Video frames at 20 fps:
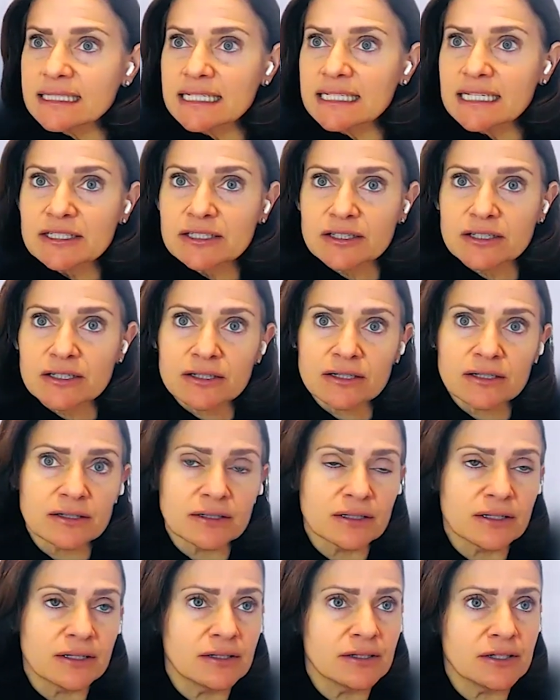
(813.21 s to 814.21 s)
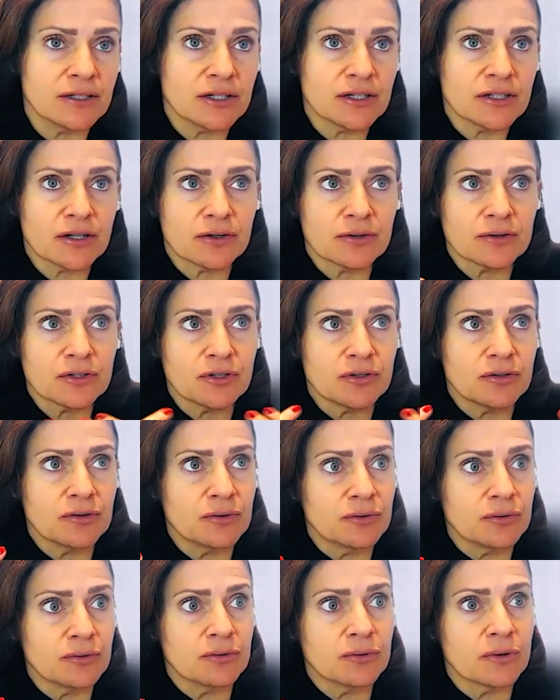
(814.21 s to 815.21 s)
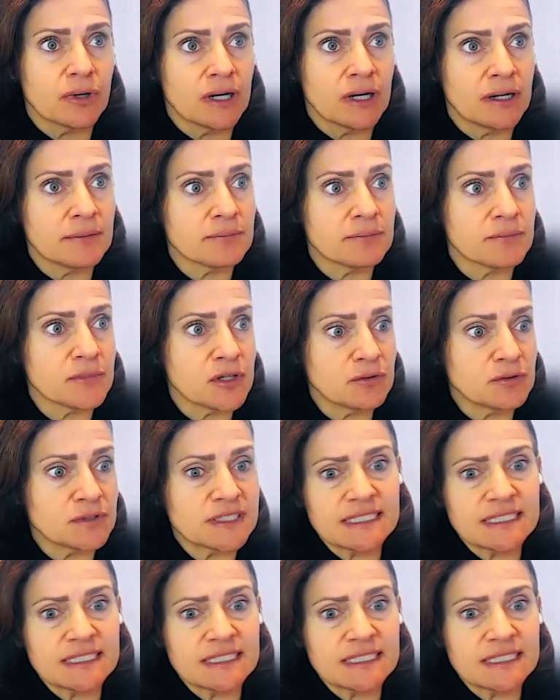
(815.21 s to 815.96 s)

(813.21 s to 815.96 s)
a leader, you